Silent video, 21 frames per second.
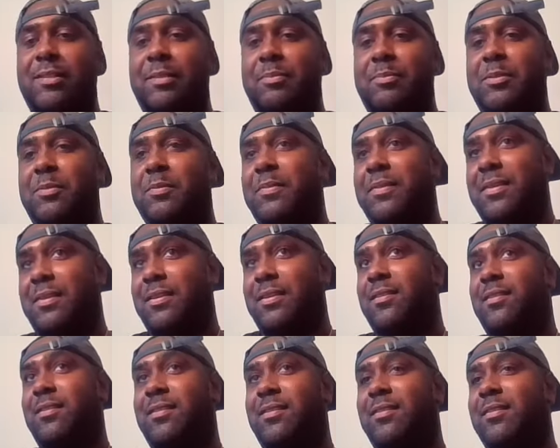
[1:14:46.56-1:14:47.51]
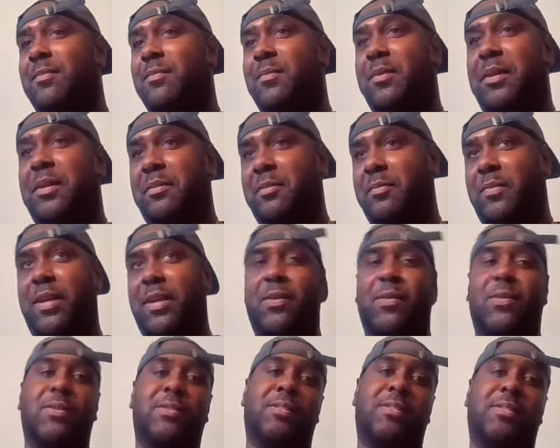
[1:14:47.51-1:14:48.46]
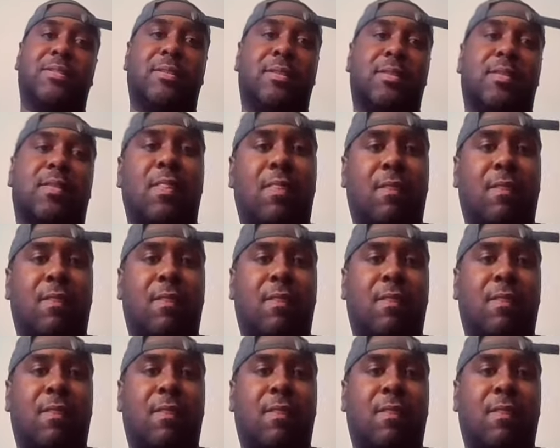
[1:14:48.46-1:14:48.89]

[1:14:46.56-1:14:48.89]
clipped him, man. Big up to Mike Austin.